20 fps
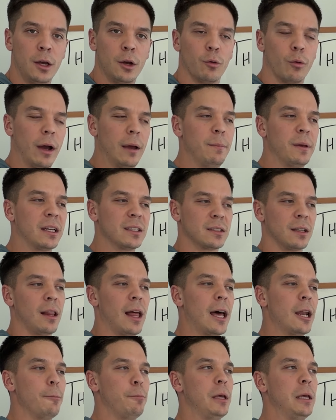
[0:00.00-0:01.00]
right? Because a
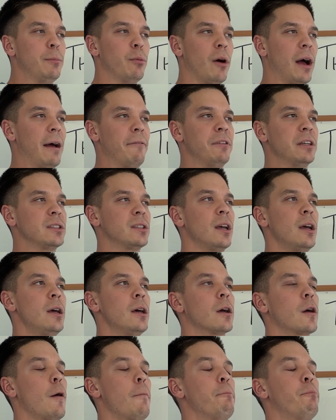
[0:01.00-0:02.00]
lot of people have this
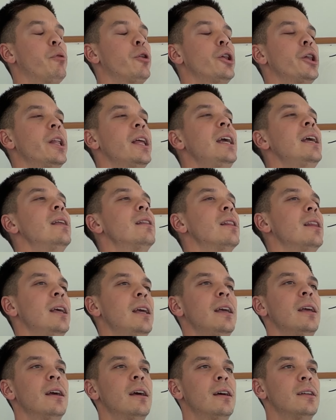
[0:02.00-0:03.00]

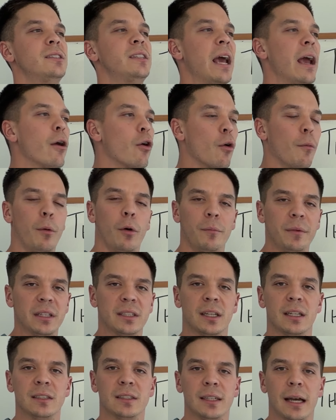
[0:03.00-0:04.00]
completely terrible
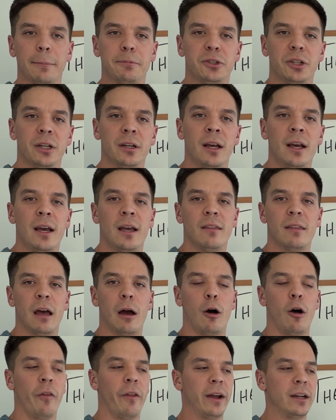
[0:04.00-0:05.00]
misconception that
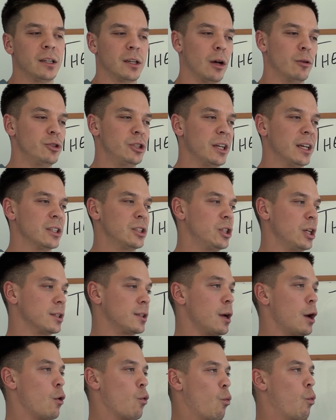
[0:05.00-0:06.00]
online coaching is just
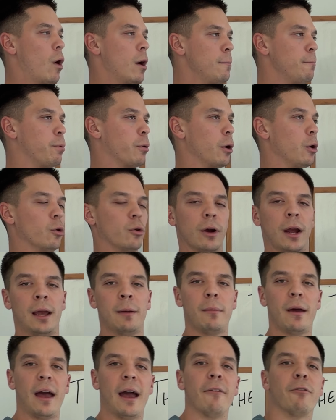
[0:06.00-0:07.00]
one
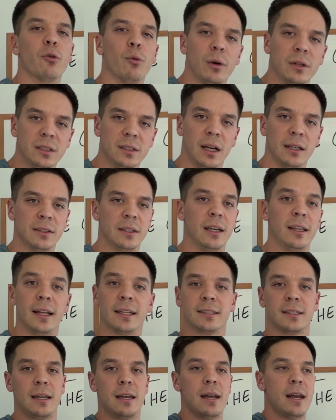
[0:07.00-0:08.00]
program, everyone does it.
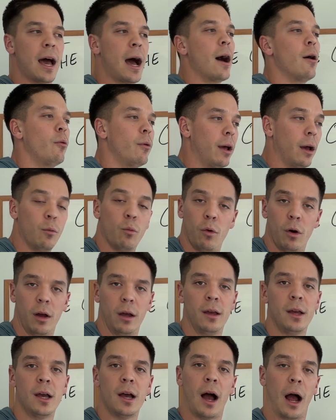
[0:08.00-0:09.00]
That's not what I want.
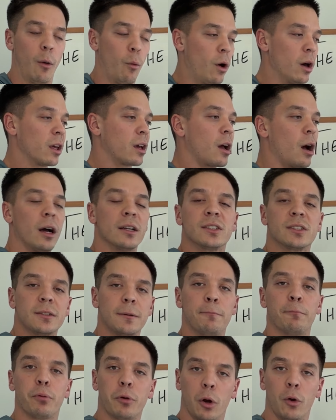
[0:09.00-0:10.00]
I want
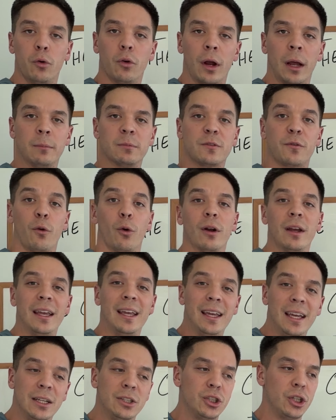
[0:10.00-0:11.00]
custom programs for
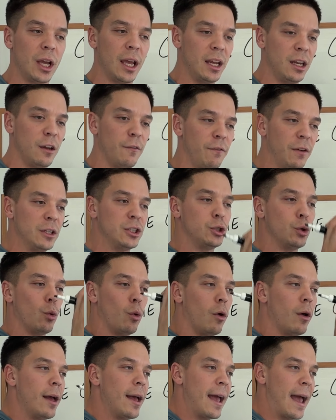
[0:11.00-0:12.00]
each
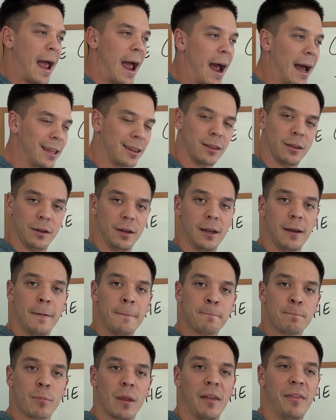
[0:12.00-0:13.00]
individual athlete.
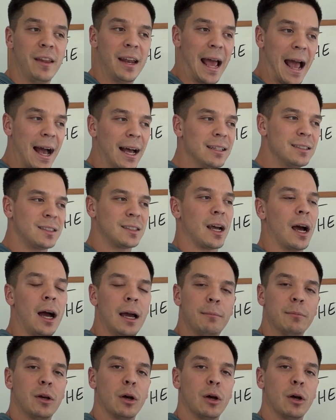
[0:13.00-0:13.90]
And then as time